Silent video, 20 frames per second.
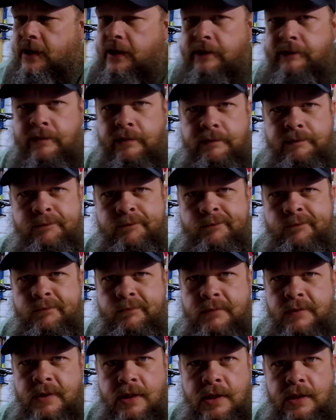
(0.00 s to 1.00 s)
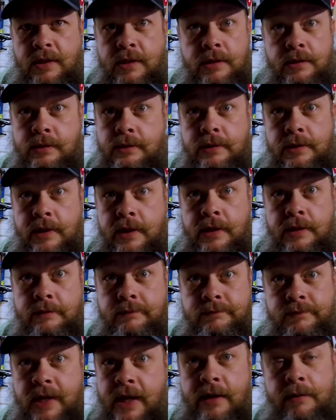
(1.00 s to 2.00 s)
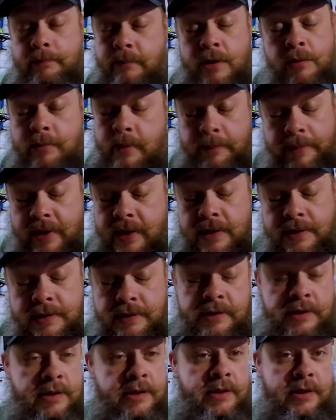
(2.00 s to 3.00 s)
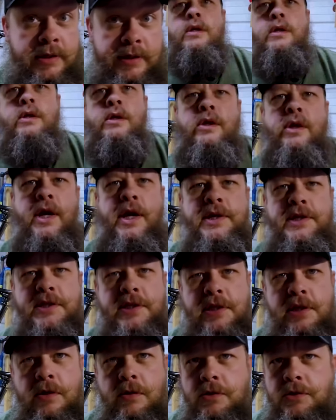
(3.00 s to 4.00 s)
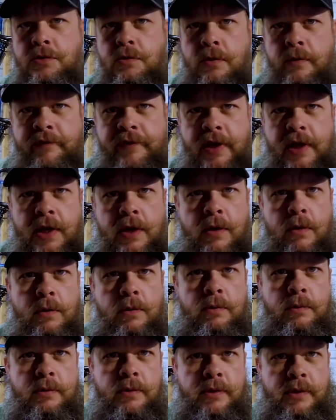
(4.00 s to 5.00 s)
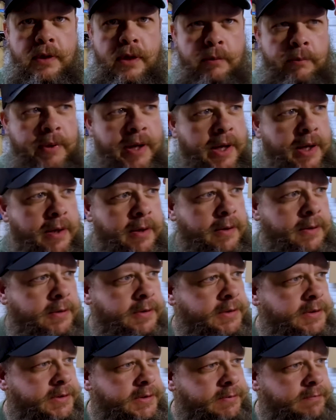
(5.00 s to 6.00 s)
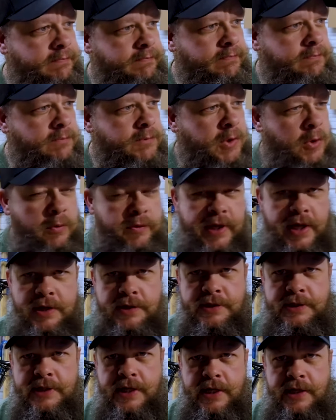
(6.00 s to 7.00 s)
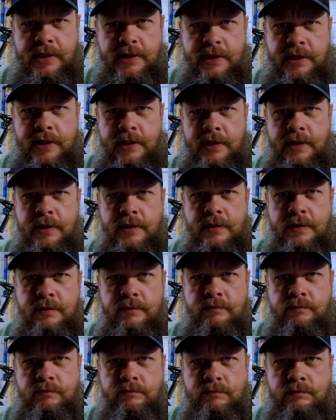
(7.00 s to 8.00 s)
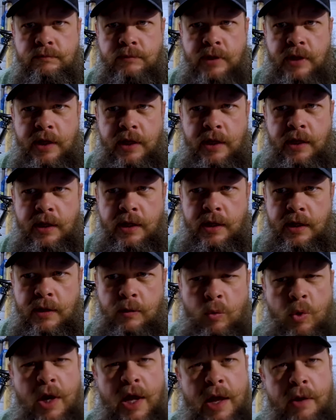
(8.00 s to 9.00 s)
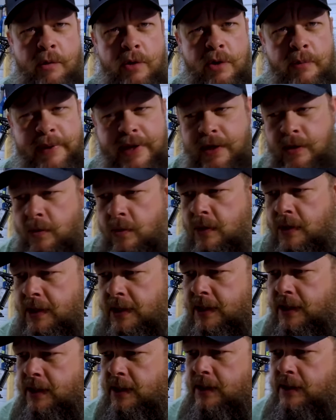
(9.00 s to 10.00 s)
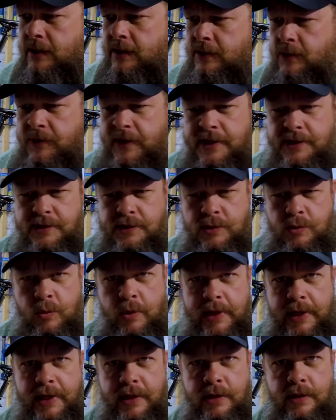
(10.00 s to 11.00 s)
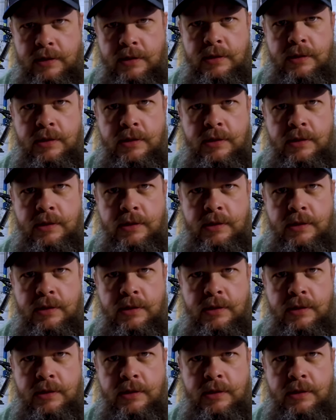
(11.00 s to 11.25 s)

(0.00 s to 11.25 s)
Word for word: uh, yeah, I haven't built my bench. All right, just a little short video about two thousand nineteen and what I will be doing in two thousand twenty.